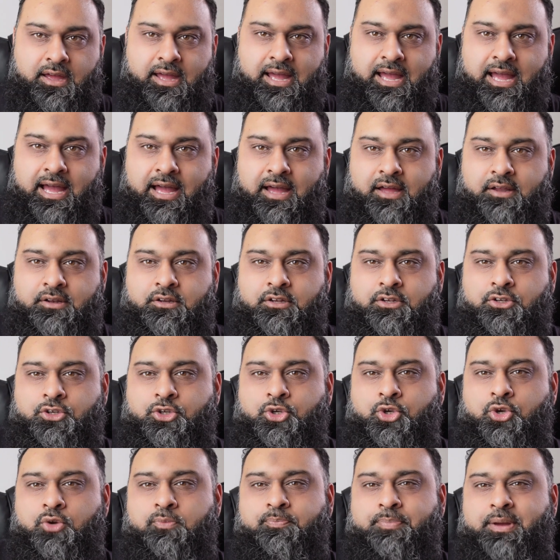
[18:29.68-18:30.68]
and
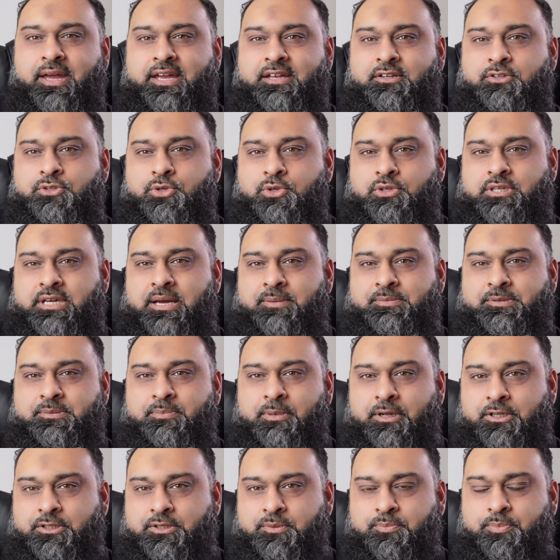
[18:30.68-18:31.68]
you pay 2 times the
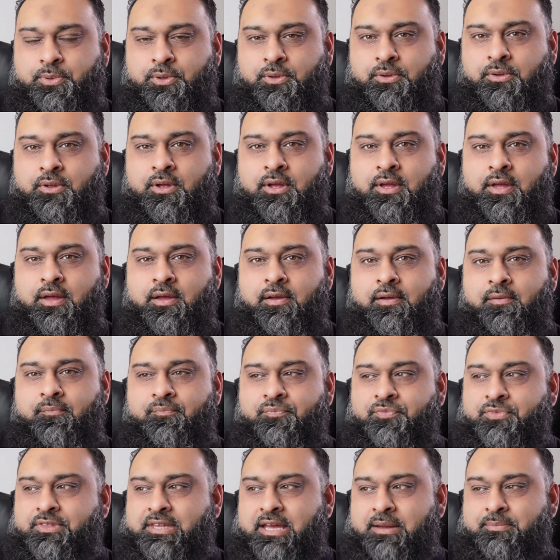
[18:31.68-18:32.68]
multiple,
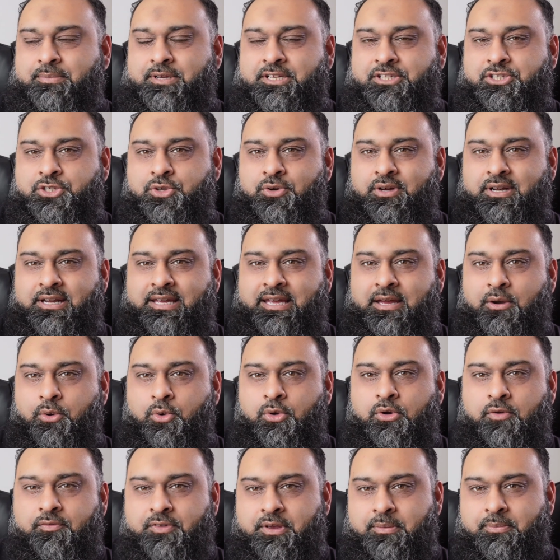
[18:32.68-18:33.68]
that means you're going to get
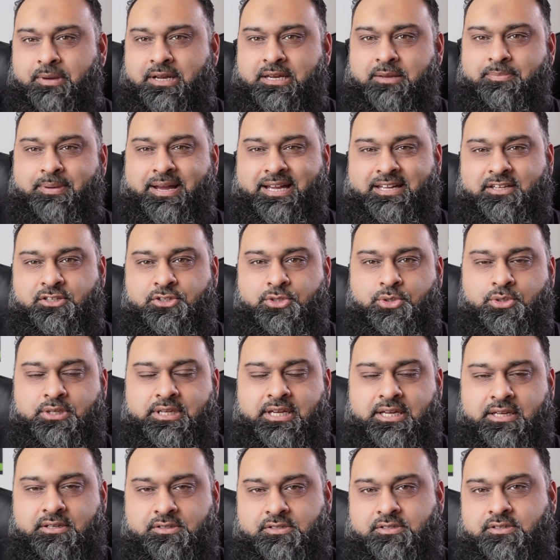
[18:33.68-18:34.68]
all of your money back in 2
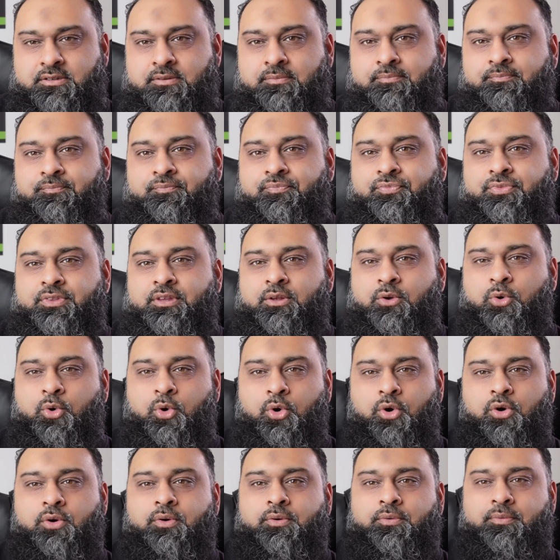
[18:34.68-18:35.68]
years,
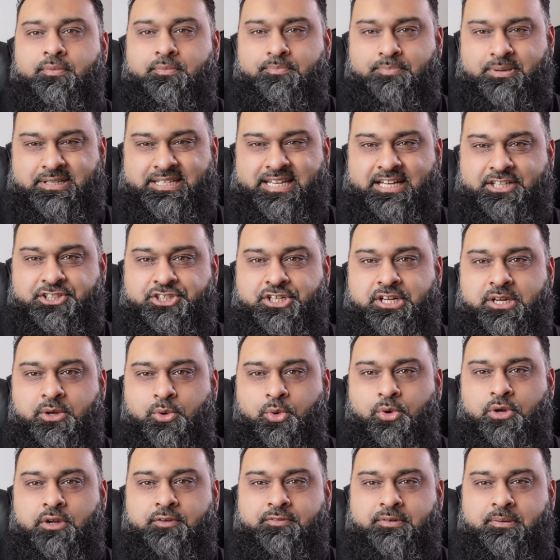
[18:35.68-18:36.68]
or potentially
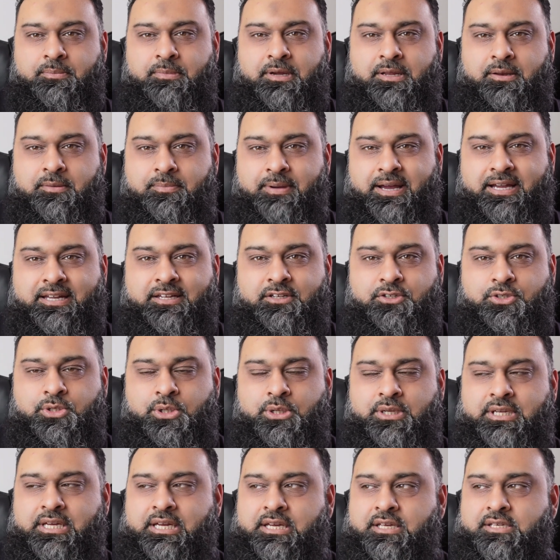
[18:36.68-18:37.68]
all of your money back in 2
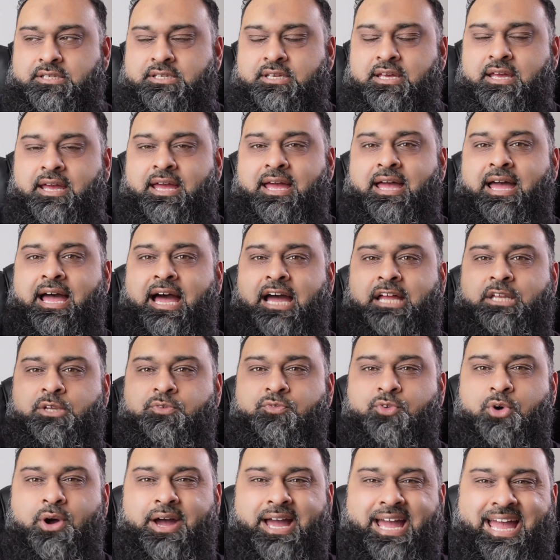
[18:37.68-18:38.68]
years. And you've
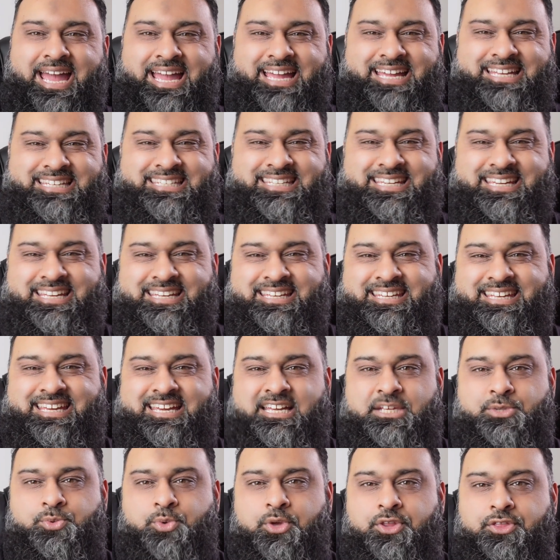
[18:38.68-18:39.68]
got 18
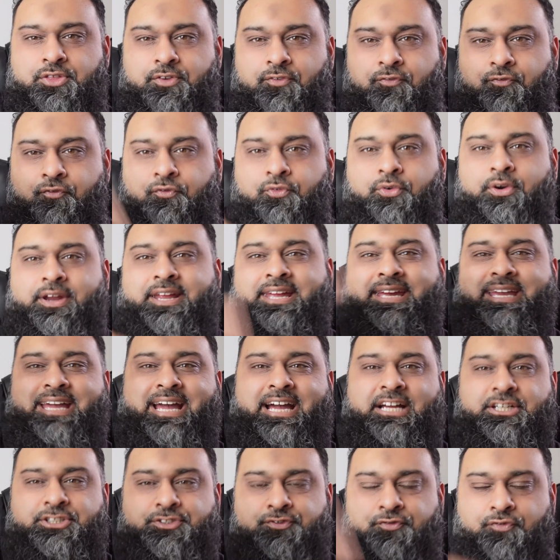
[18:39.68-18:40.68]
years worth of free
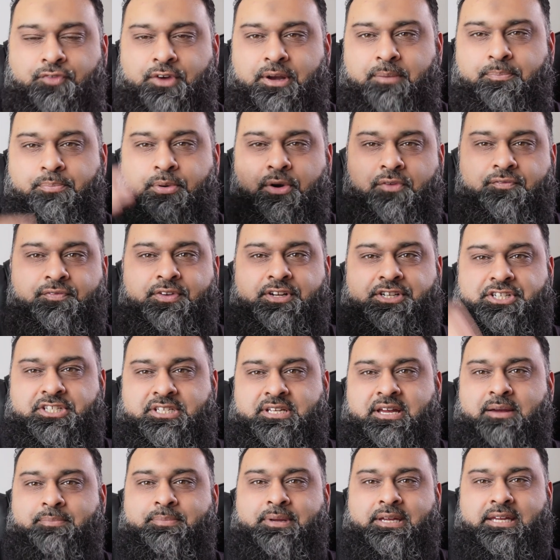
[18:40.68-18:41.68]
cash, free profit just
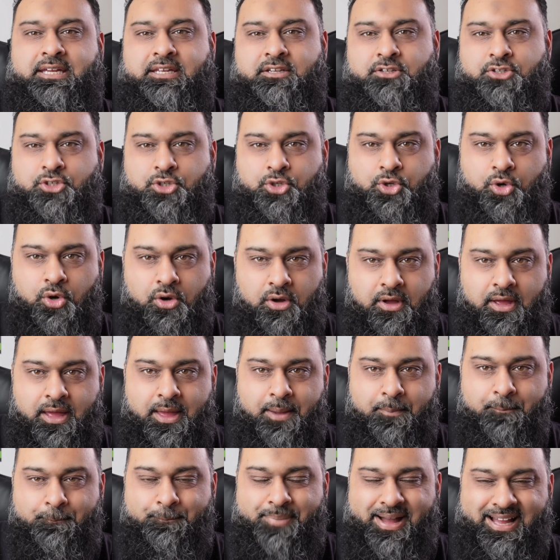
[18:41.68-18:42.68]
coming into your
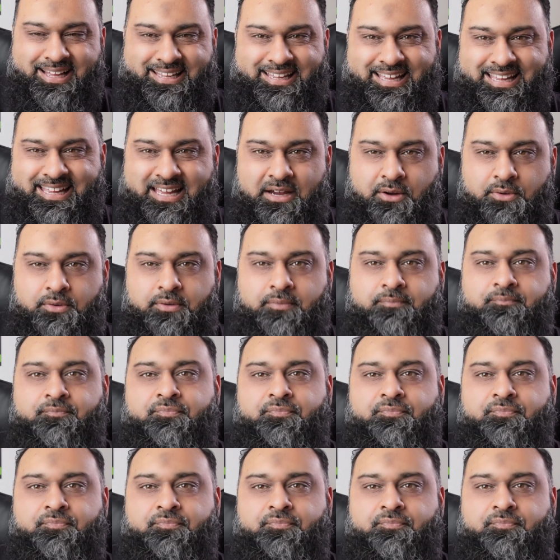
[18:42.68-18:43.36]
bank account.